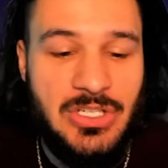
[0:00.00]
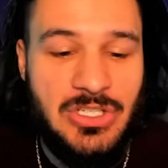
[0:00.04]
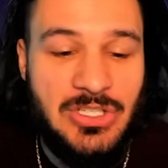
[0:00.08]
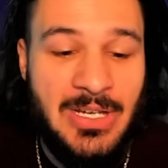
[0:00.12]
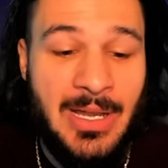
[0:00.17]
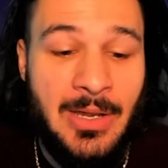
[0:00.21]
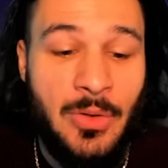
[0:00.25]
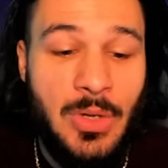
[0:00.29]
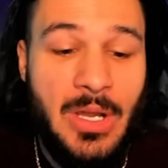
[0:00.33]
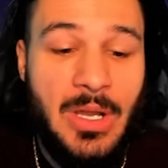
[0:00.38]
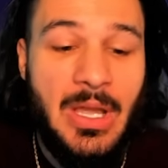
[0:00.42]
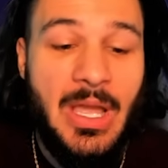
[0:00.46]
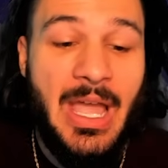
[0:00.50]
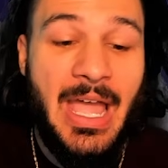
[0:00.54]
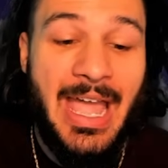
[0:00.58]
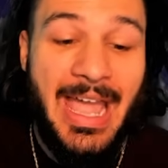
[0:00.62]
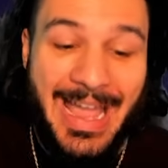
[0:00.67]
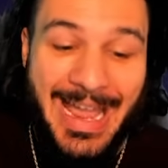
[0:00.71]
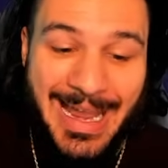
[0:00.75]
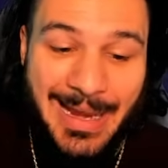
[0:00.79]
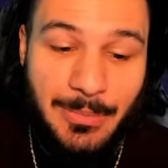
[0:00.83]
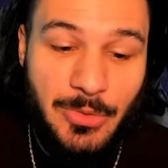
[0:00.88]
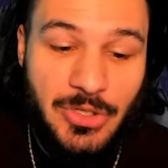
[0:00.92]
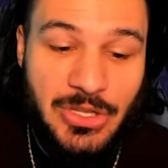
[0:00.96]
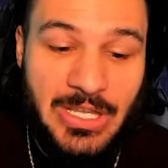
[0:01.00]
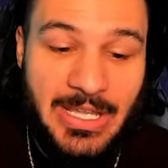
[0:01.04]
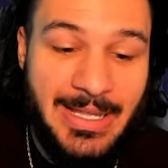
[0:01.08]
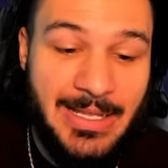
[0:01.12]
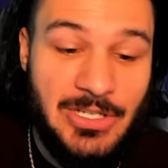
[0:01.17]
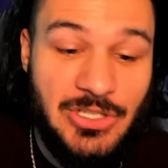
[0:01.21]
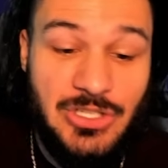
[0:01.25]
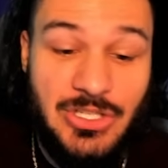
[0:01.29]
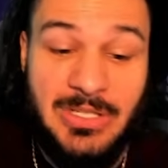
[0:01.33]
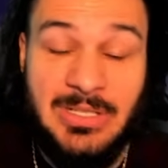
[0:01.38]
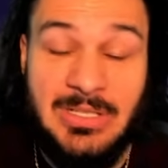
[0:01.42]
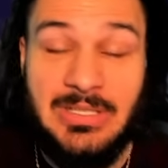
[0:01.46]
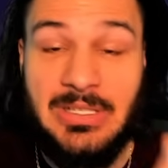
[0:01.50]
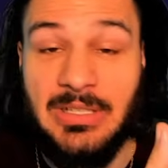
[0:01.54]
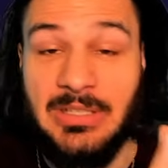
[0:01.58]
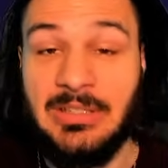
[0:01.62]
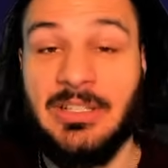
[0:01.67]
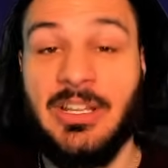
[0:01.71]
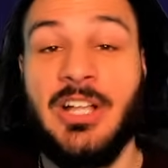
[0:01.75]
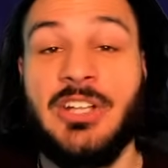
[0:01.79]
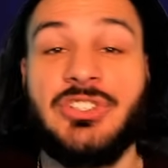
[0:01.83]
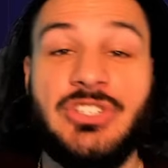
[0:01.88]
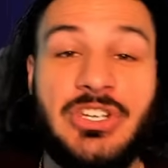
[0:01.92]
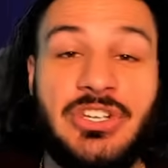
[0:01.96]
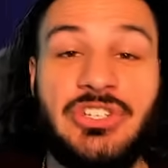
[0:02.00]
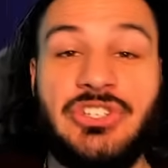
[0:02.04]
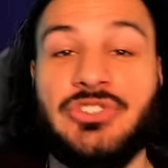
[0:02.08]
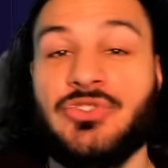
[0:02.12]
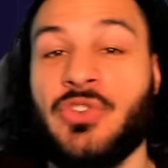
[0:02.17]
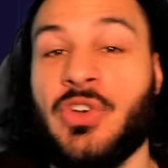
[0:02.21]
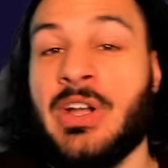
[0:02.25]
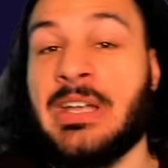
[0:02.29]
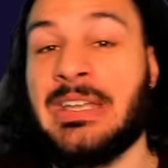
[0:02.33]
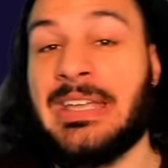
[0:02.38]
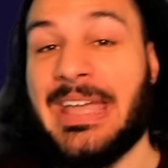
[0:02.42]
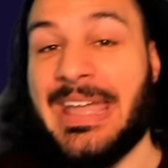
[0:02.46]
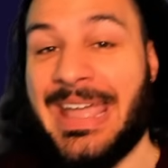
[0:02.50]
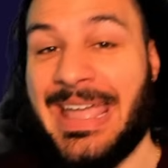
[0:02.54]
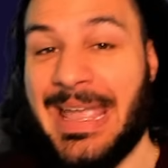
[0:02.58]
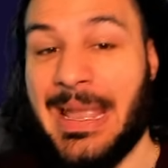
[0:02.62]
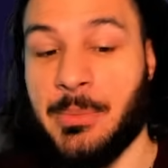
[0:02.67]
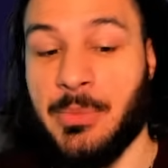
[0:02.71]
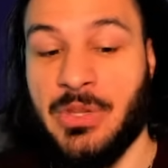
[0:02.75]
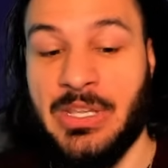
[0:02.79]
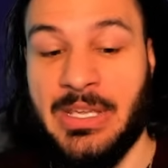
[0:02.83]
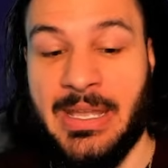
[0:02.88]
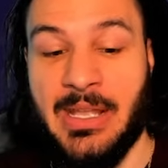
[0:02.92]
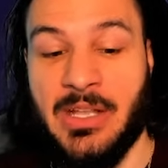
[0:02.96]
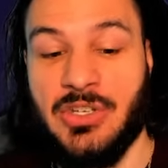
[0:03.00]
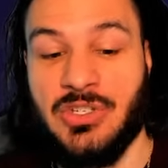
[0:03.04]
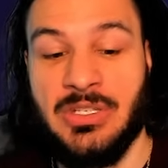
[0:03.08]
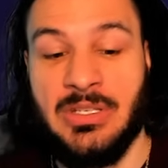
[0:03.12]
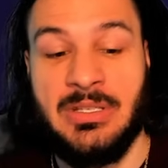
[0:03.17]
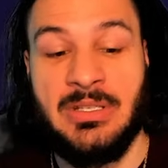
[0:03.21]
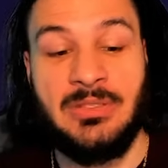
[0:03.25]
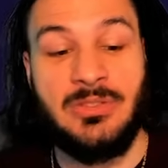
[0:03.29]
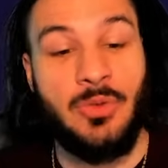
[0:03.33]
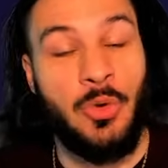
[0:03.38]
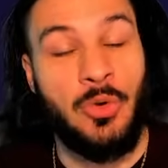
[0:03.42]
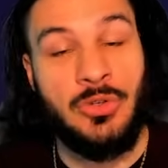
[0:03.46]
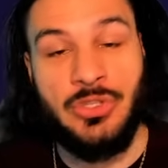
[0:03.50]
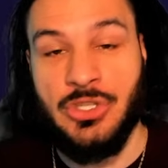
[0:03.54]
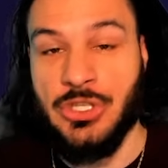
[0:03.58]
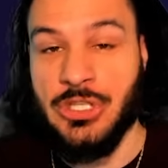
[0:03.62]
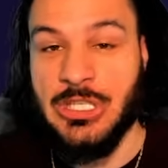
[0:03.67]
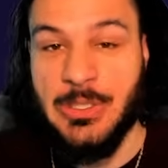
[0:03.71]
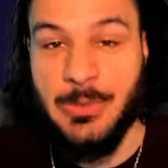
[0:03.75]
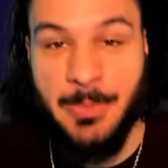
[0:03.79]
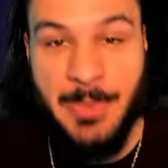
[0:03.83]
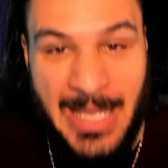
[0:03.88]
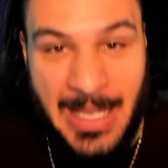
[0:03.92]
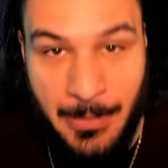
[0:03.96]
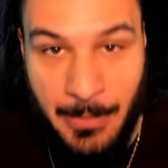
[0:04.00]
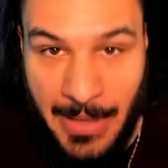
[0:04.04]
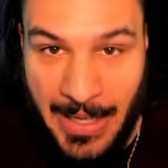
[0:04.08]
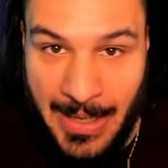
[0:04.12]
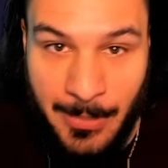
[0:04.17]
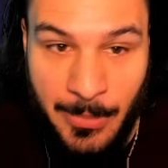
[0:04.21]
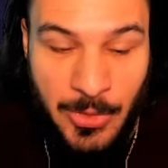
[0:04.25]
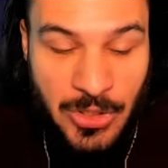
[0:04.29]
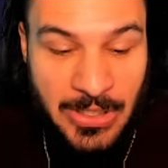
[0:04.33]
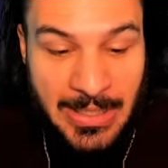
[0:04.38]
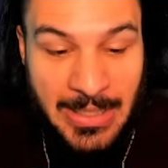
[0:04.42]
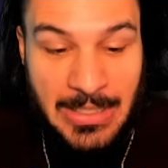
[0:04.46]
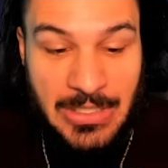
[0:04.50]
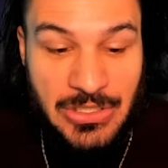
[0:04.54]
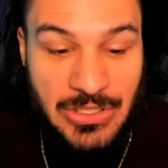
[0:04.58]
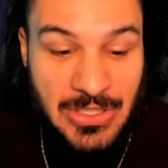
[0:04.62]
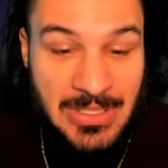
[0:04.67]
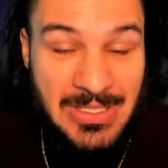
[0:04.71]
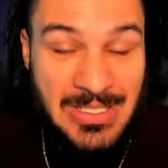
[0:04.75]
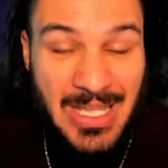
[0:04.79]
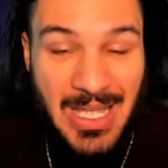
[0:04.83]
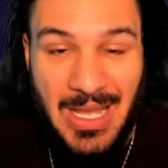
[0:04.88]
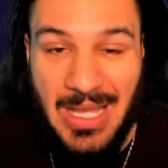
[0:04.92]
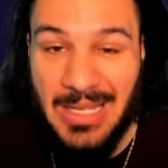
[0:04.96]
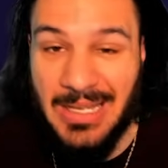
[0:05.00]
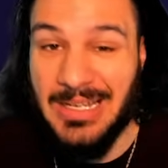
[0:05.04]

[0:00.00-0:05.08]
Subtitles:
Shout, Hammer the Ancients, Lunging Strike, Hammer the Ancients, or just spam Hammer the Ancients,